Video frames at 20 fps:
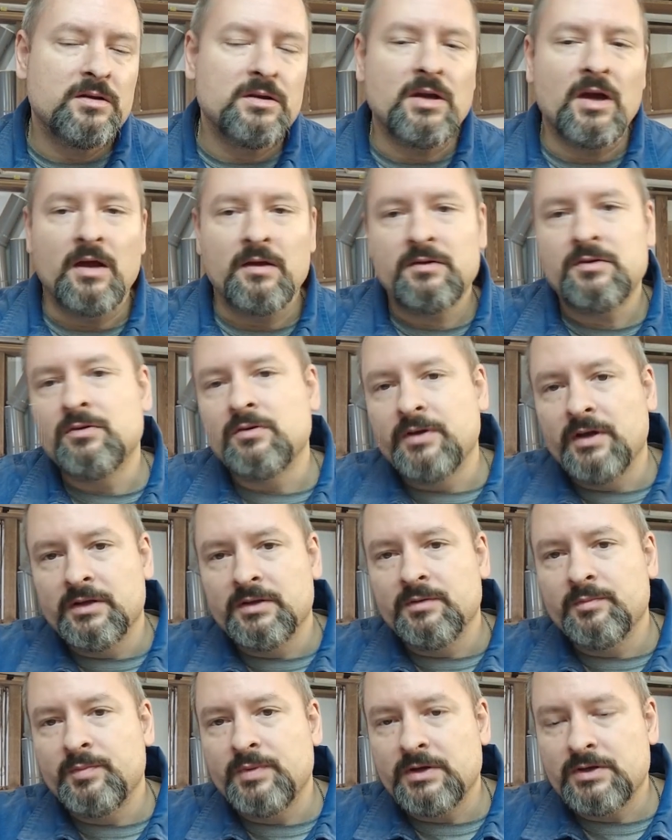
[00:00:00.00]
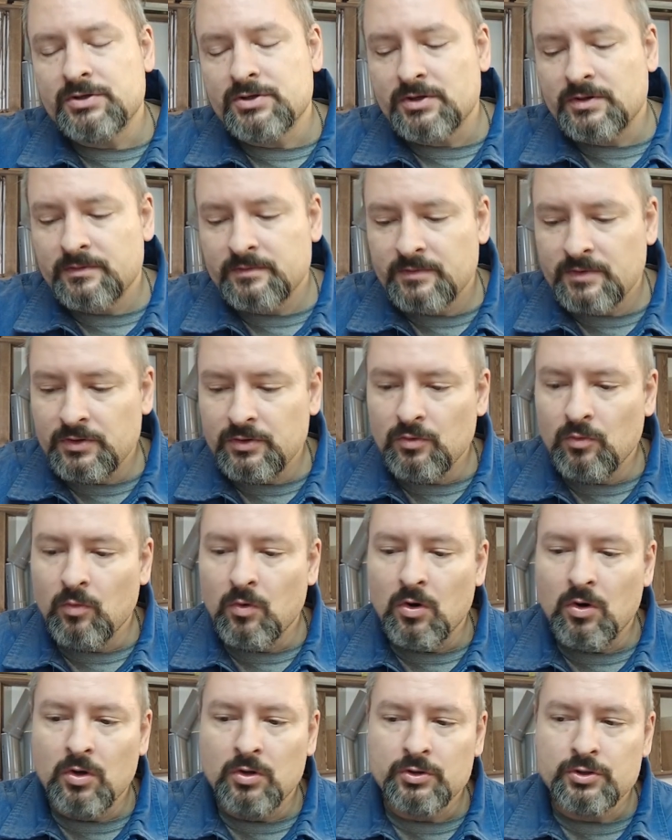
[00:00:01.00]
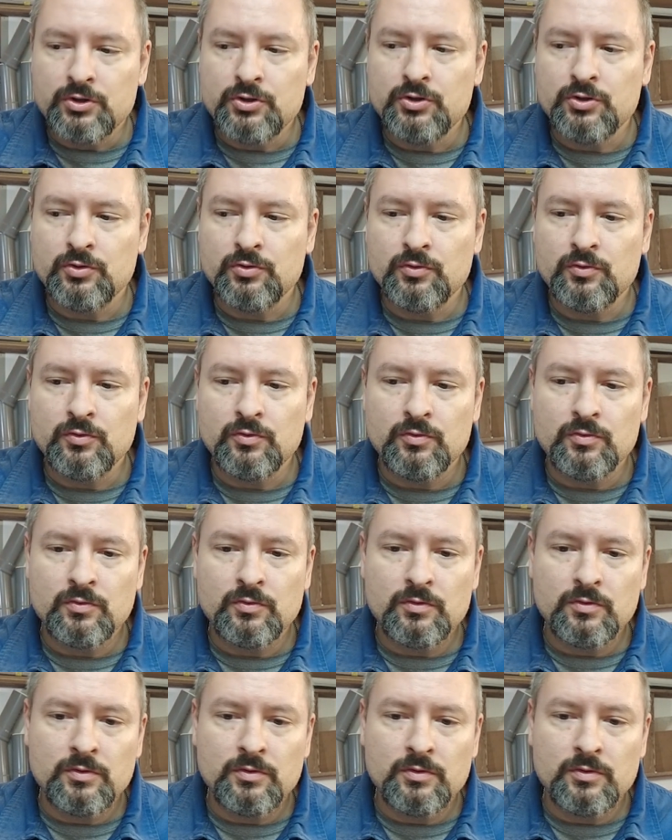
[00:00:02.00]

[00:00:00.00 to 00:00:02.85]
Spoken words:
Yeah, you get the picture. You want to